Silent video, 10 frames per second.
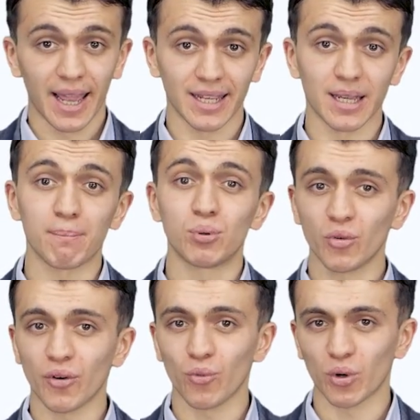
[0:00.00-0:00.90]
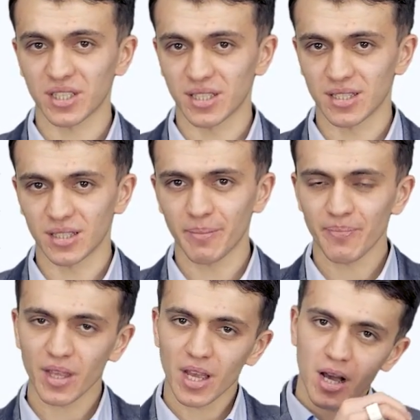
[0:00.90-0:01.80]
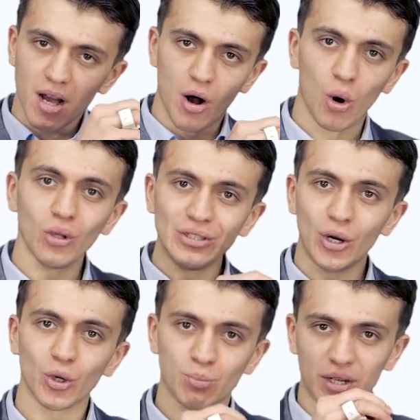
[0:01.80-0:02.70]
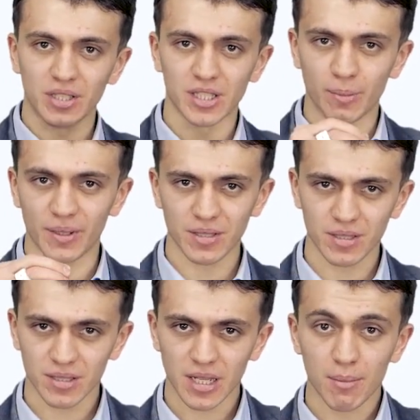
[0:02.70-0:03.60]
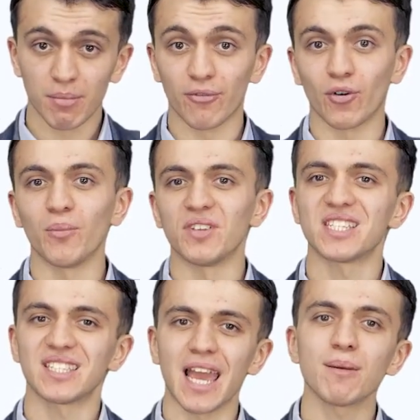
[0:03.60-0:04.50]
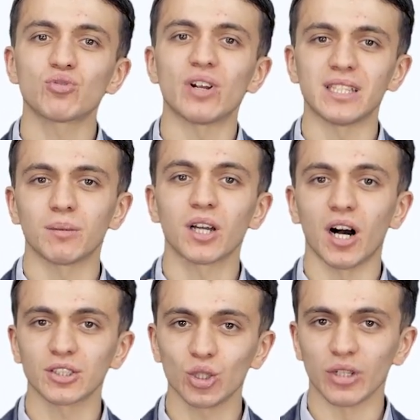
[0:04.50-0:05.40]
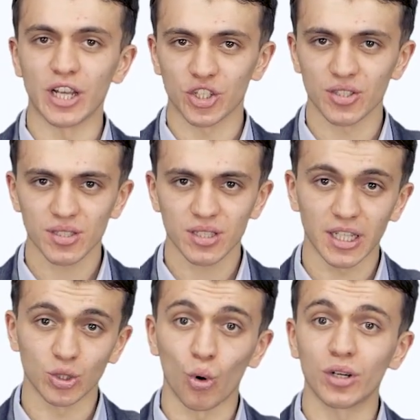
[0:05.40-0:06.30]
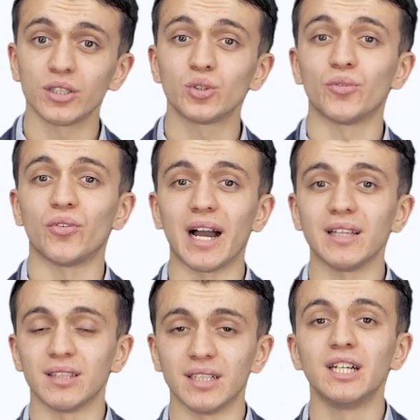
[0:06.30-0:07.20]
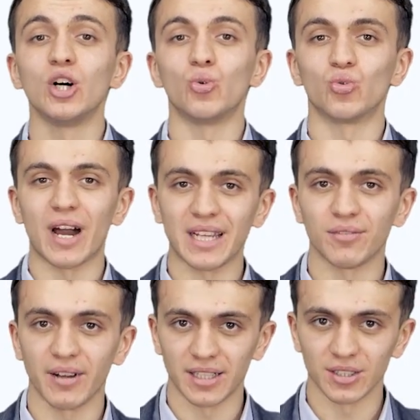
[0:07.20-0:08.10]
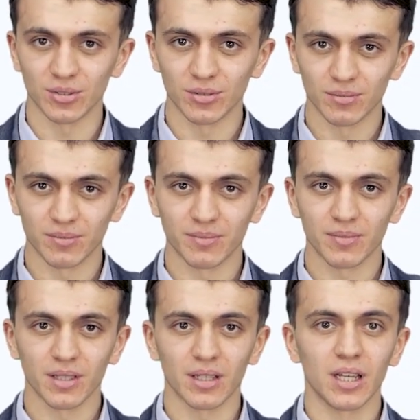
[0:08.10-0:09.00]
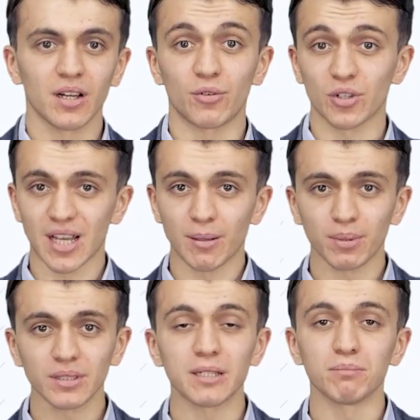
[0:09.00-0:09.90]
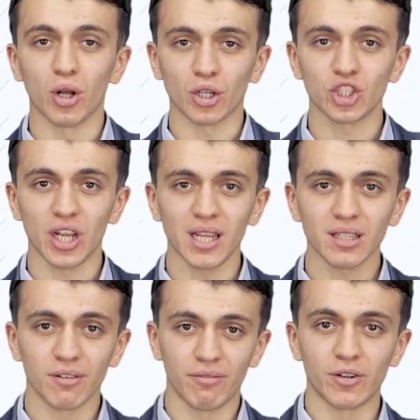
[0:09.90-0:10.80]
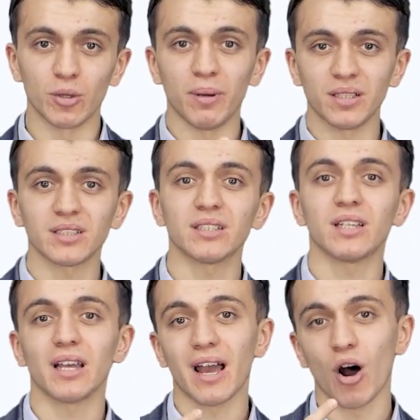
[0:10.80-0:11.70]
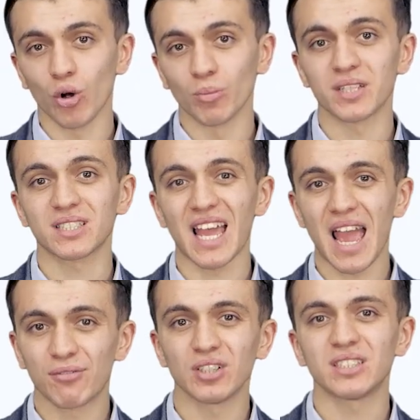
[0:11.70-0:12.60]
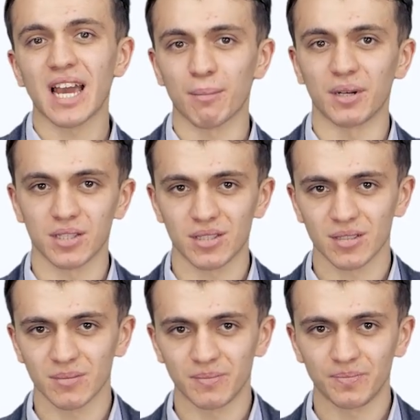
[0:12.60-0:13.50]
In a proof-of-work system, all node participants perform the same random calculations in order to find the right value. For example, in blockchain, they repeat it almost every 10 minutes.